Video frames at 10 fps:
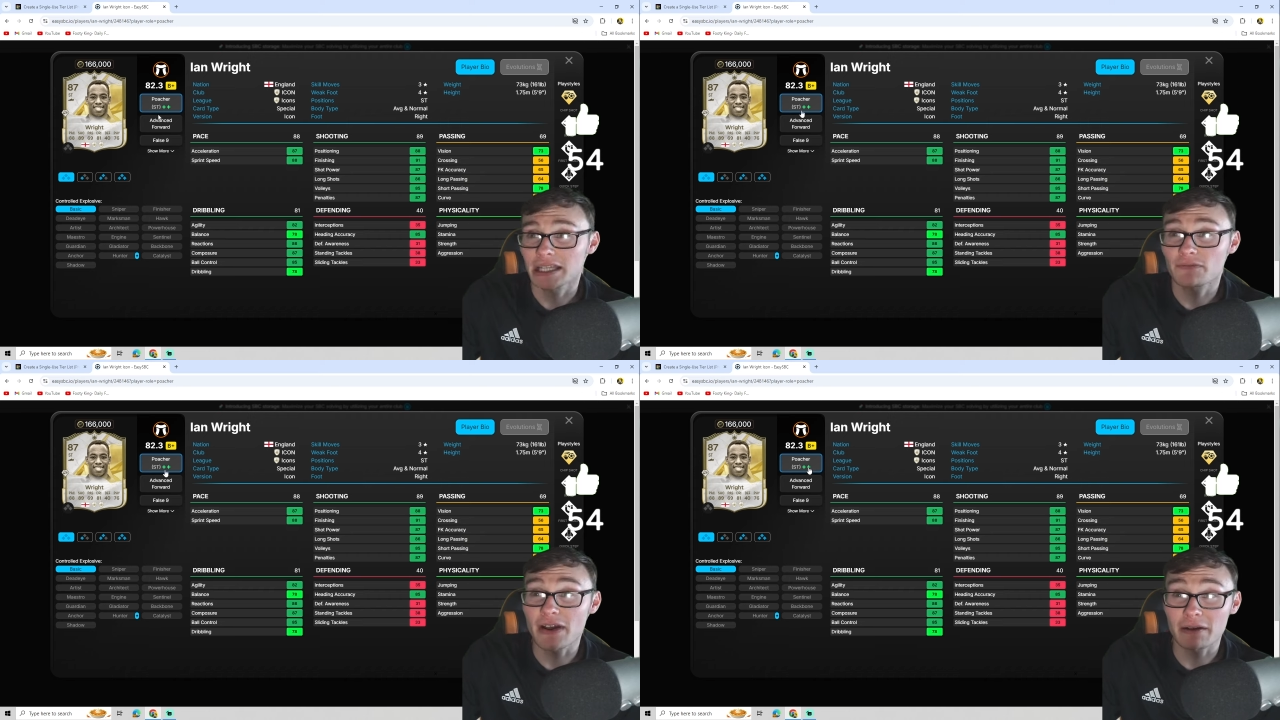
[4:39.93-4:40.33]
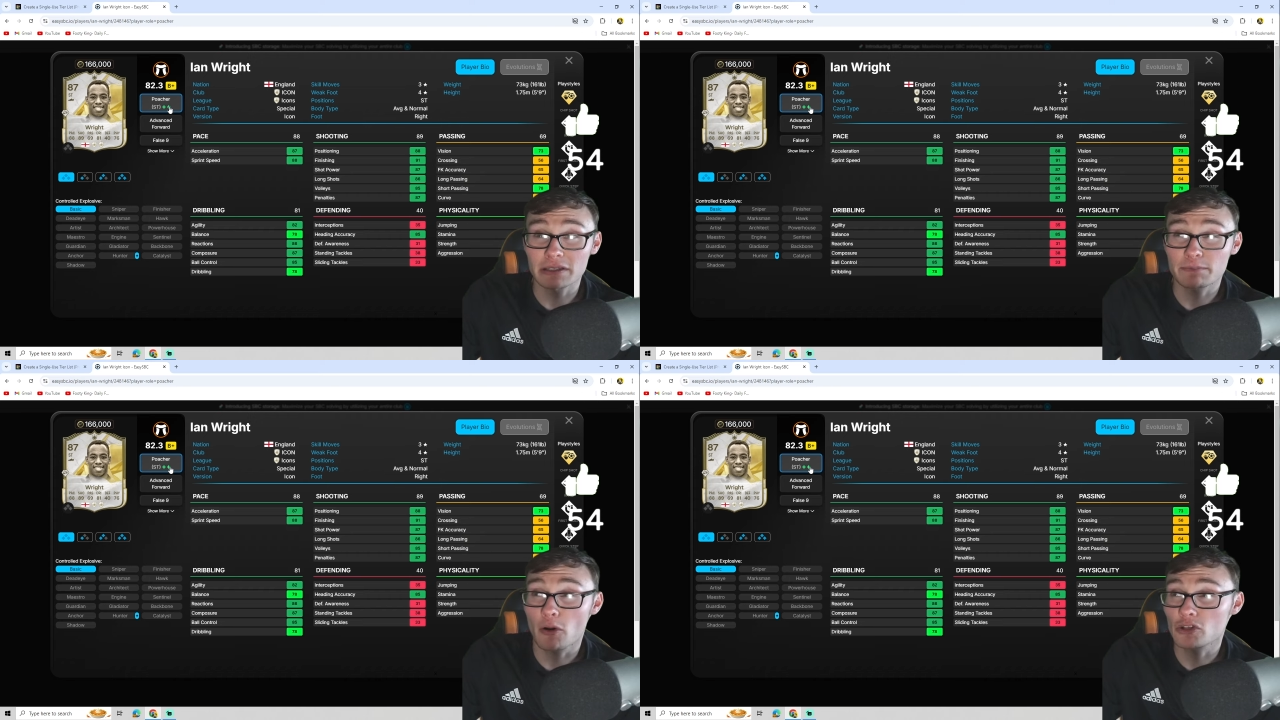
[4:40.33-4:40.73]
And the fact
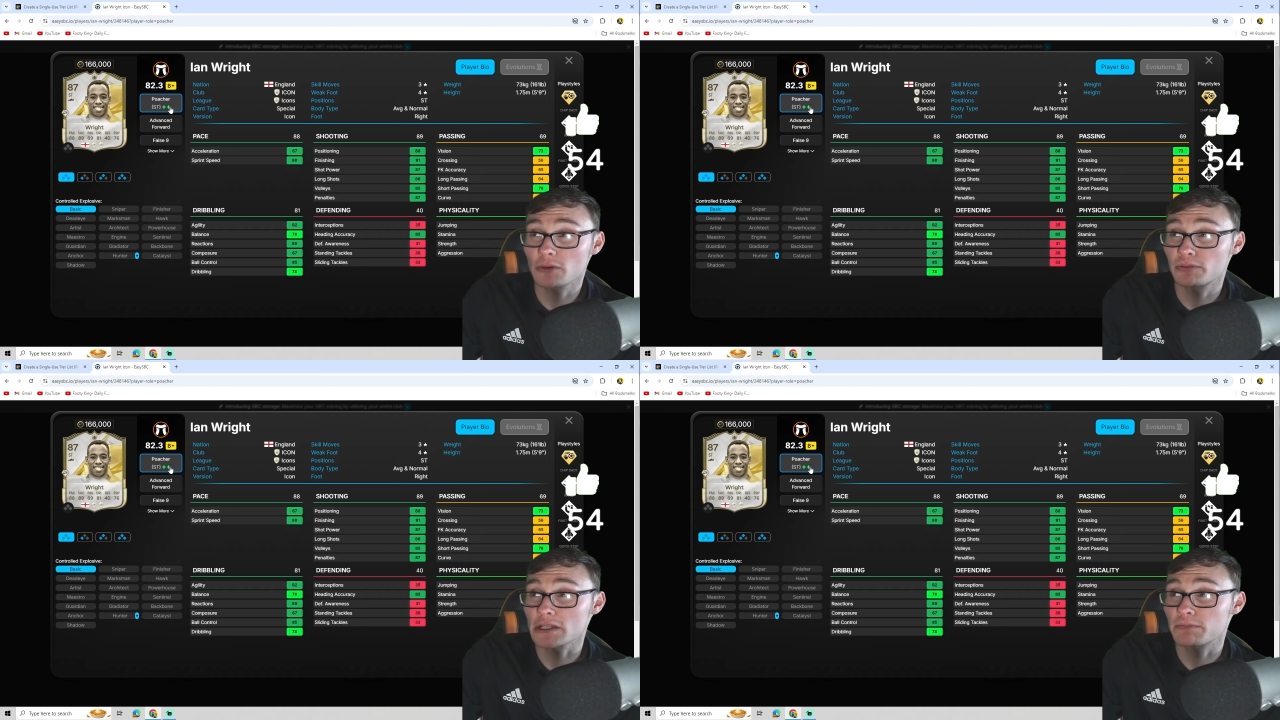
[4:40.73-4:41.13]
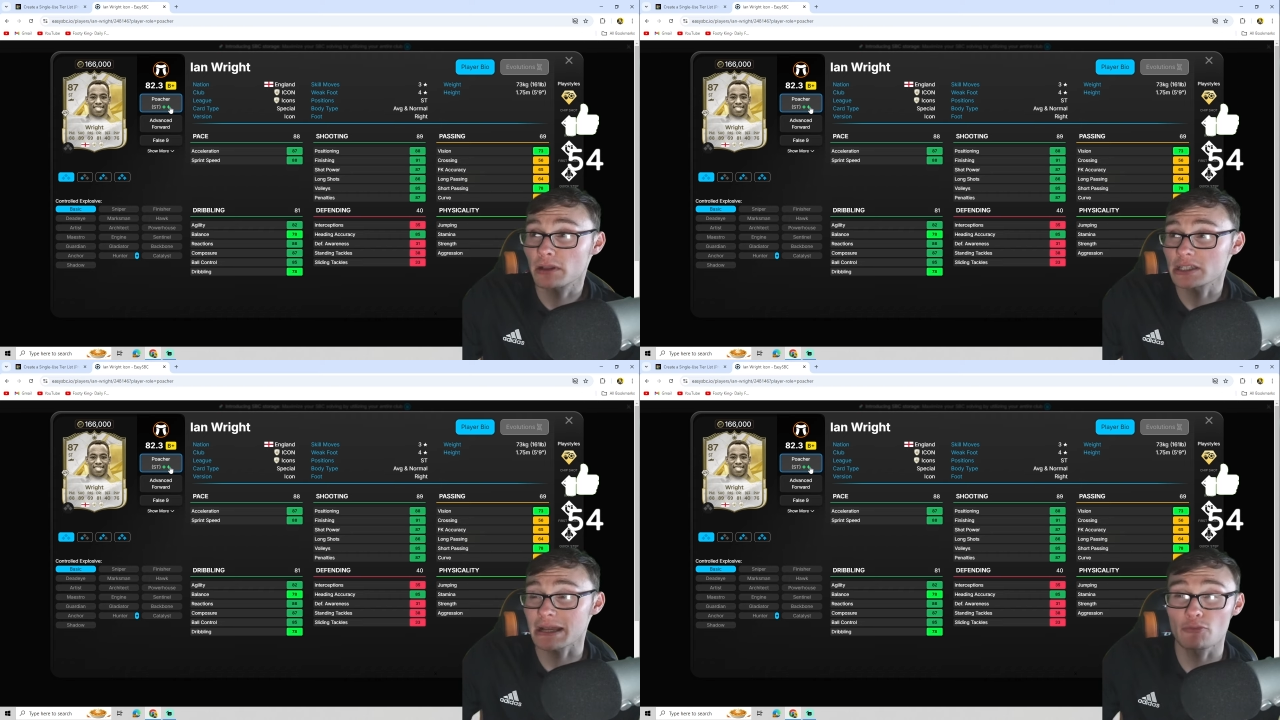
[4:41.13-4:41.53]
with the Poacher
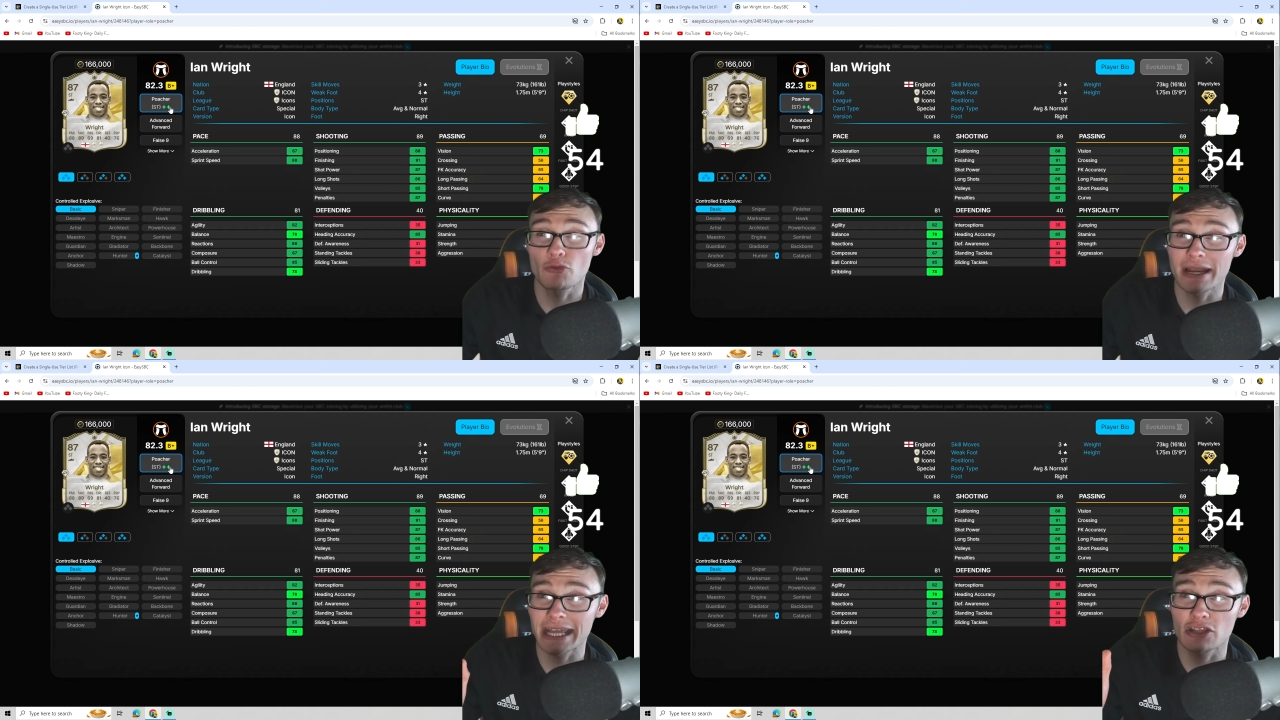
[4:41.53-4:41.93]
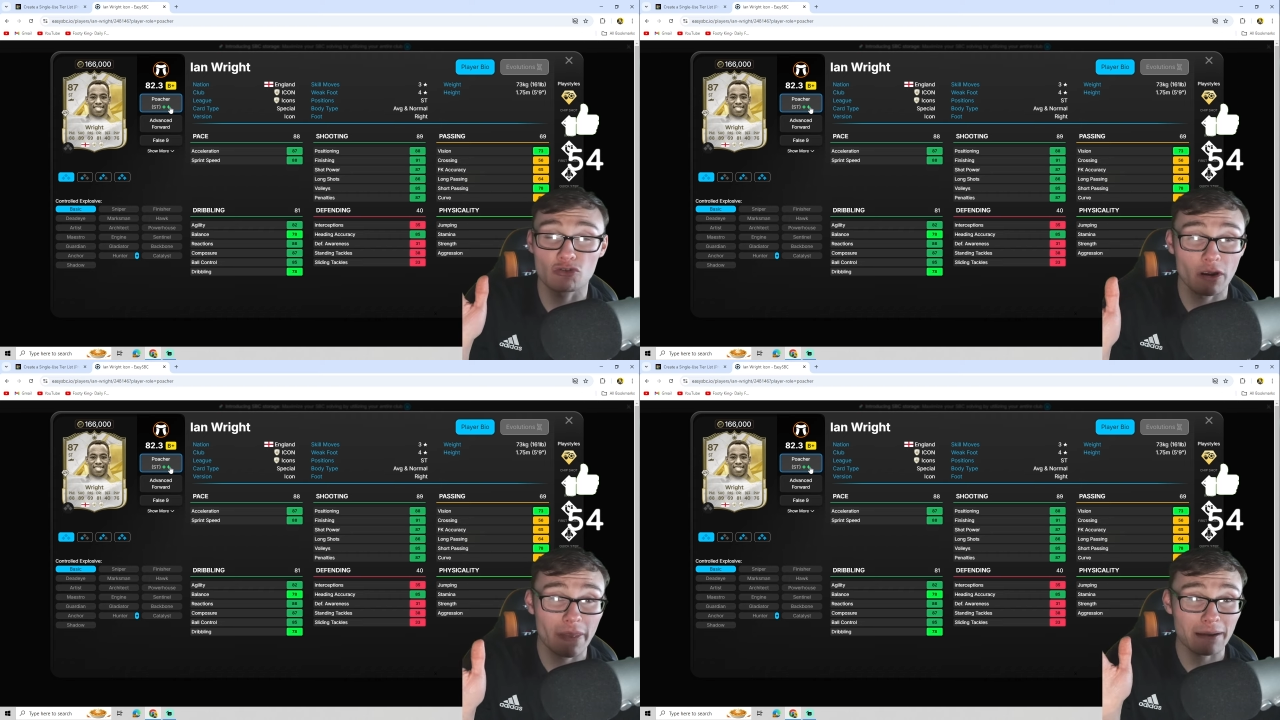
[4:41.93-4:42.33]
plus, I'm really
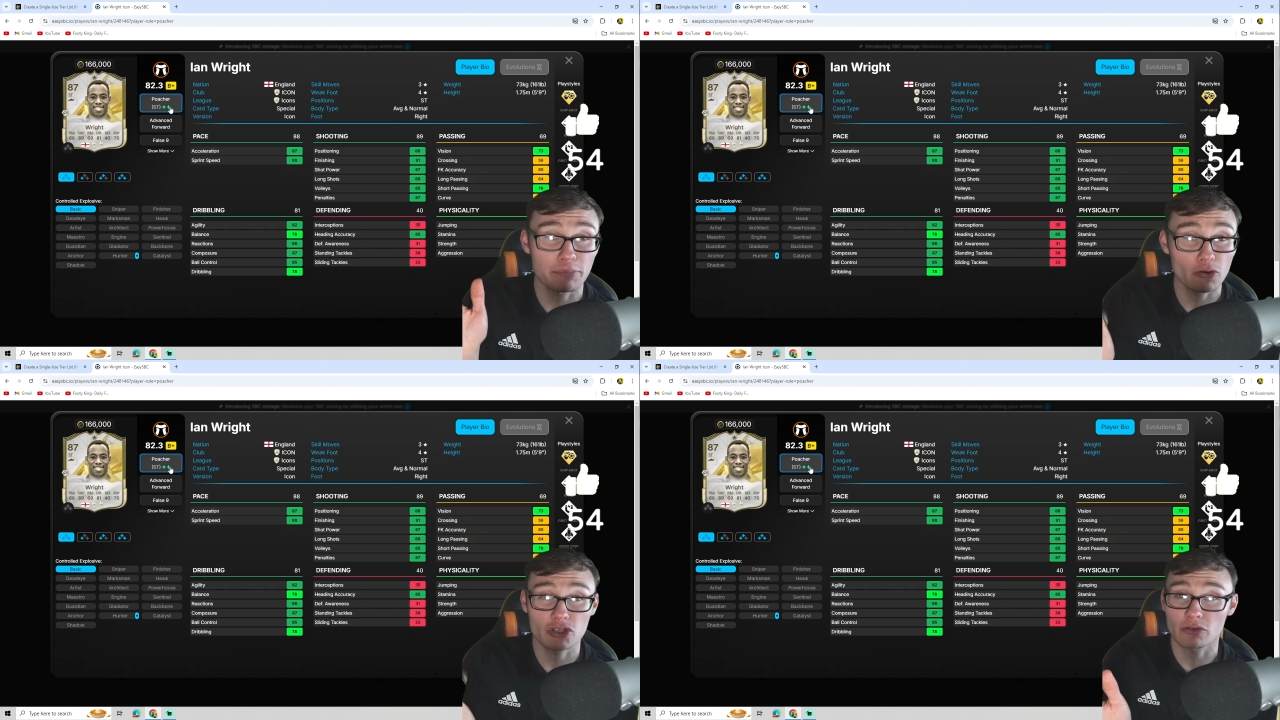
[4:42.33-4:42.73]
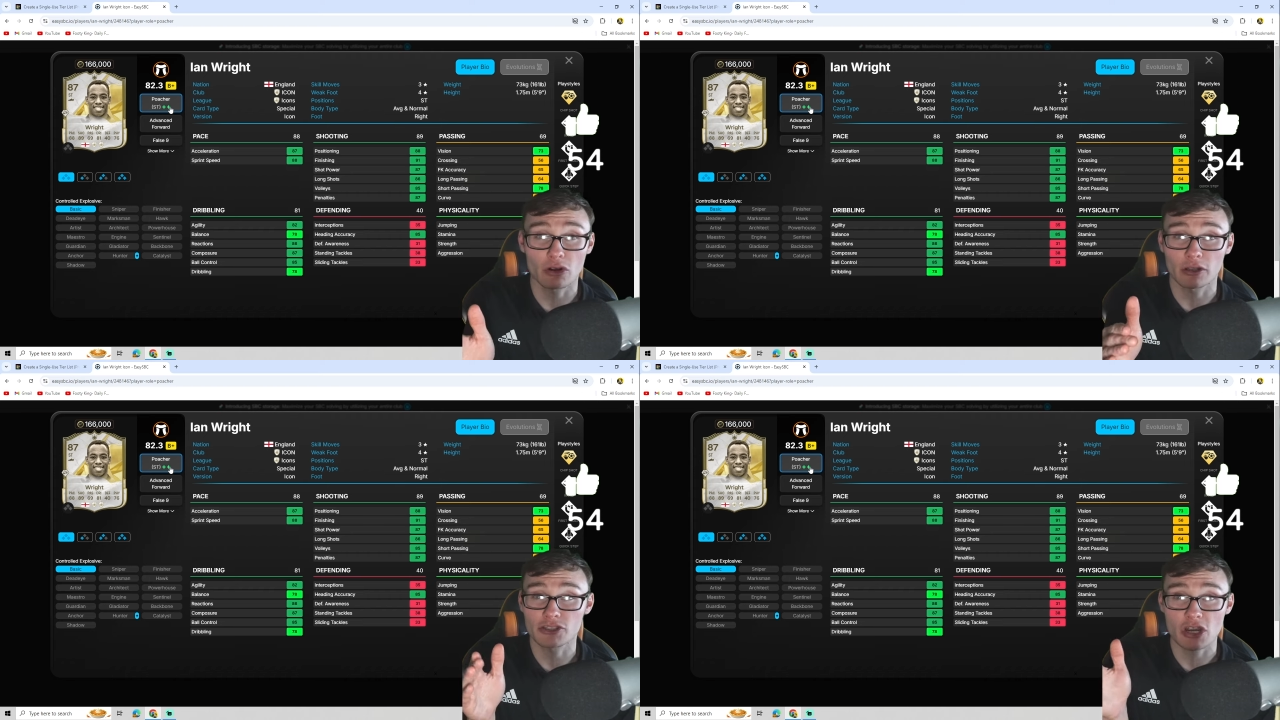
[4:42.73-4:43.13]
enjoying that poacher
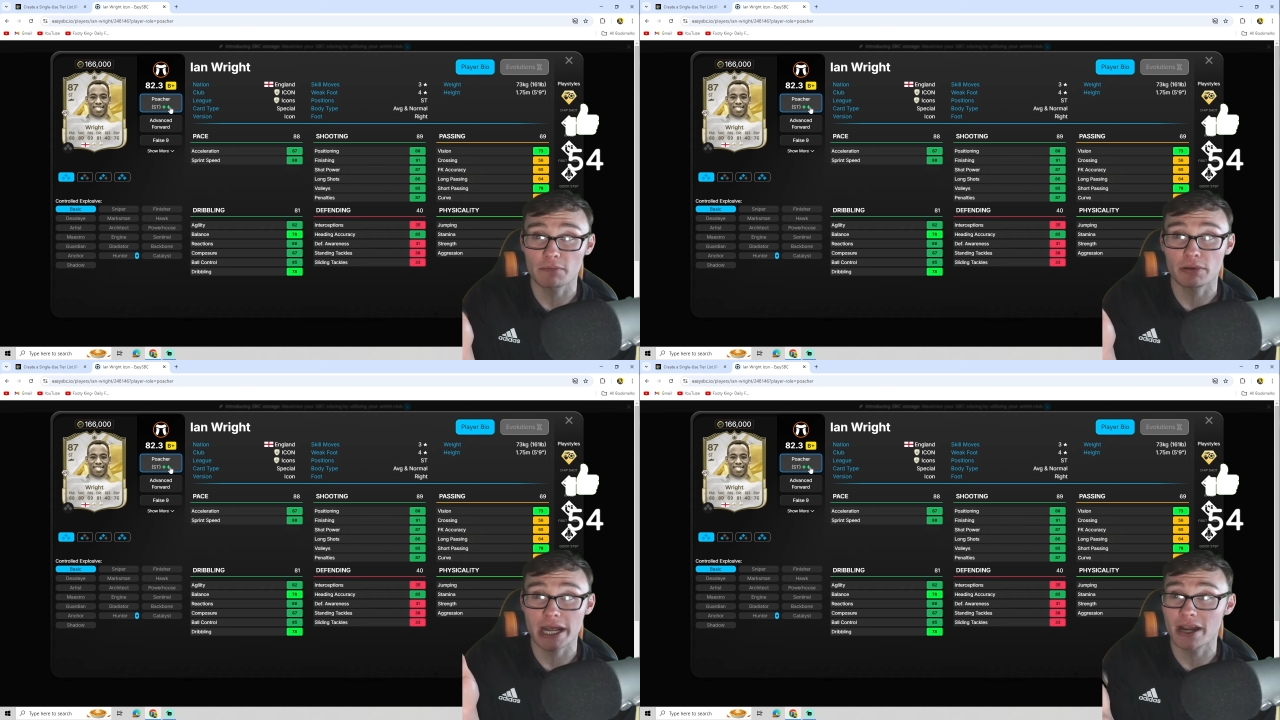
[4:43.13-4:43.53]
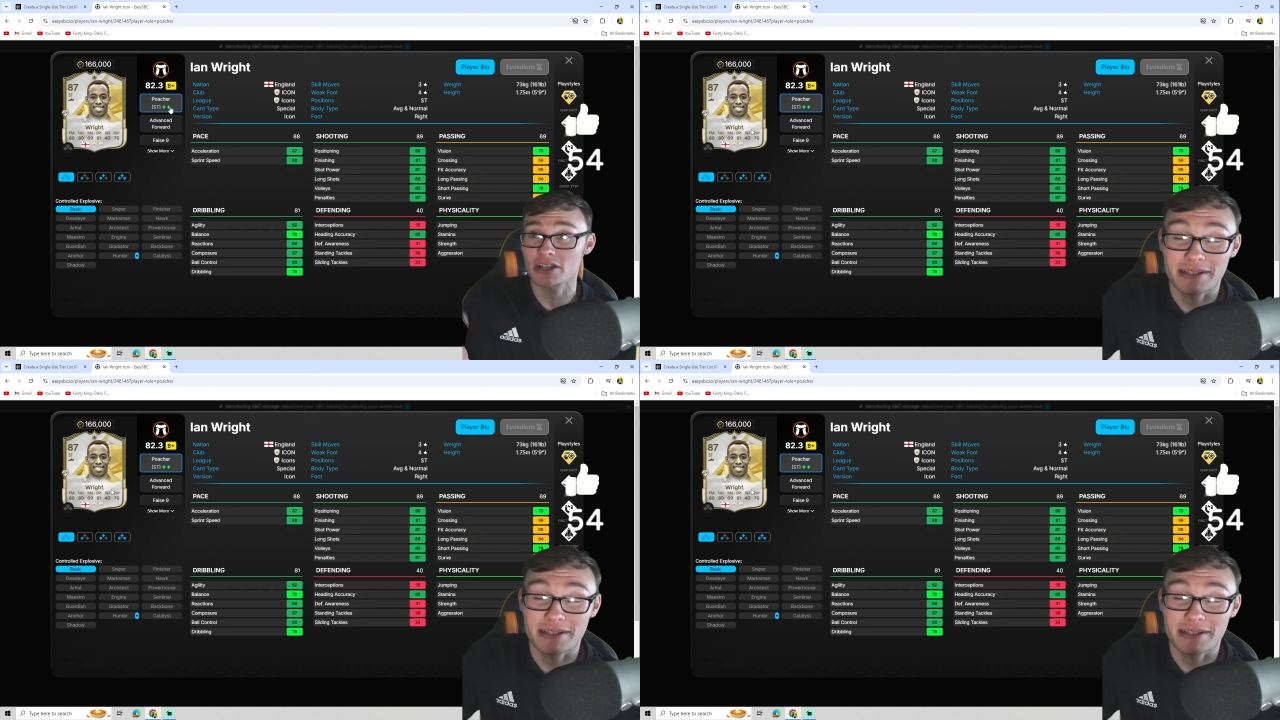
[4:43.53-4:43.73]
role on certain players.